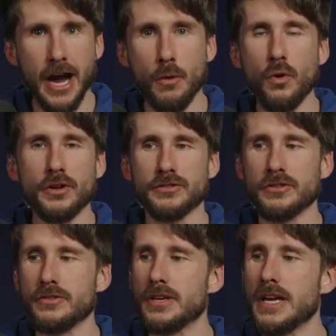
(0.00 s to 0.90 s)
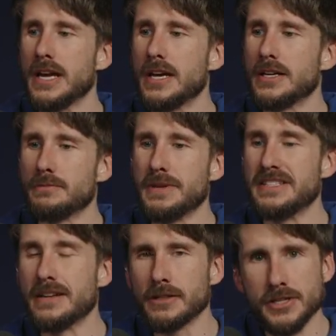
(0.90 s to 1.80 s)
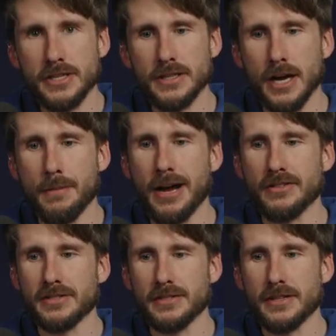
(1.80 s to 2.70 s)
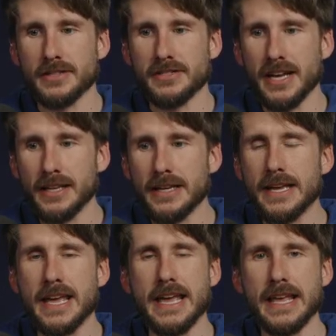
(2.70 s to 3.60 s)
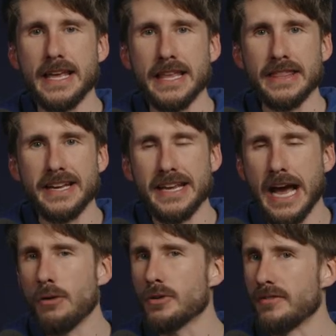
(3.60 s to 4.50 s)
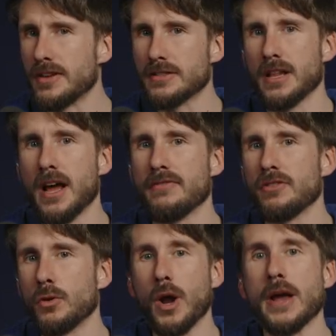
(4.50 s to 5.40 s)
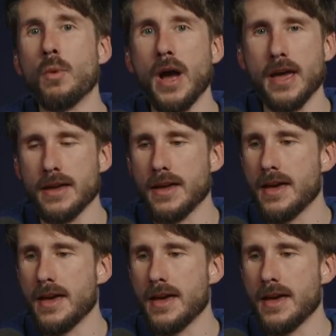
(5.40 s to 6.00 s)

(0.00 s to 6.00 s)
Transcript: I want to be diligent about telling the account of his life the right way.